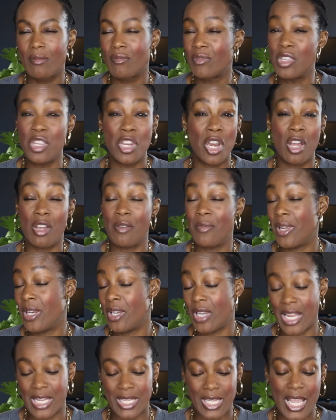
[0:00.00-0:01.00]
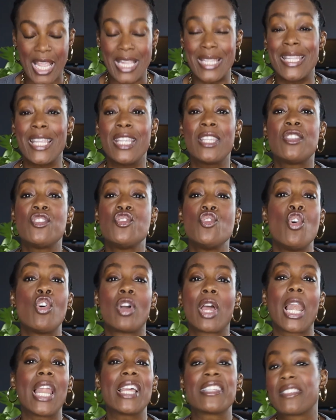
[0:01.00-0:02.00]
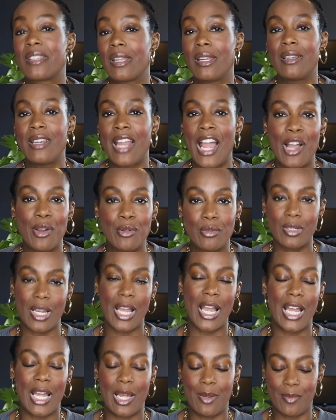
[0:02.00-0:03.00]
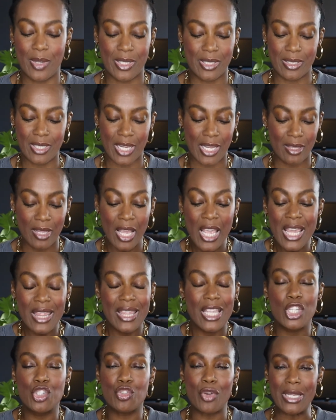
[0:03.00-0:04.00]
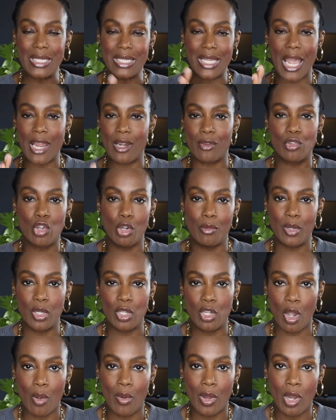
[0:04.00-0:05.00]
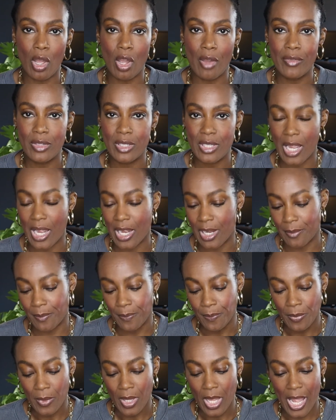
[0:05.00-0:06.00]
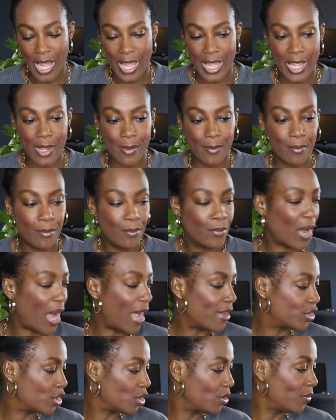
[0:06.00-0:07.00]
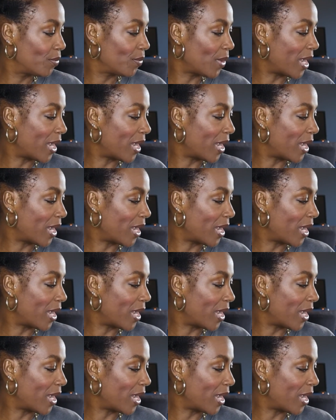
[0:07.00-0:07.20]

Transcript: You know what I mean? Is this your classic now? As I say, these trends kind of come and go a lot of the time, but I do,